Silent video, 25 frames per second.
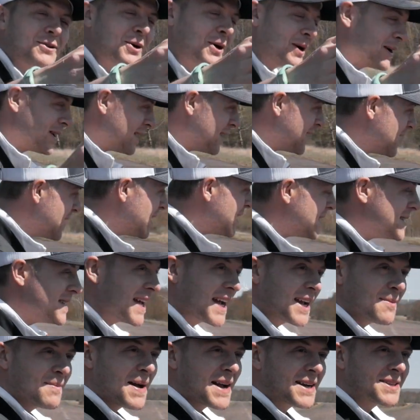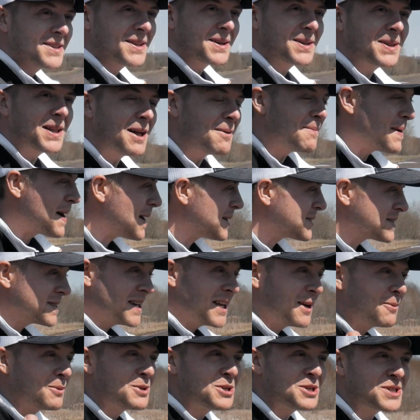cart, take him back to the clubhouse,
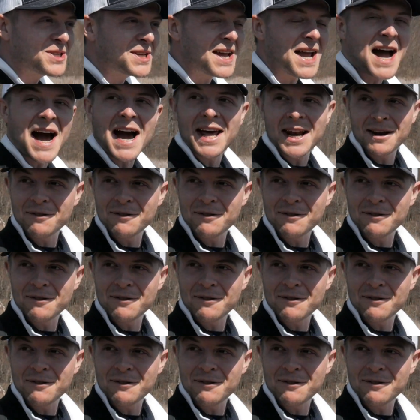and he would just say hi to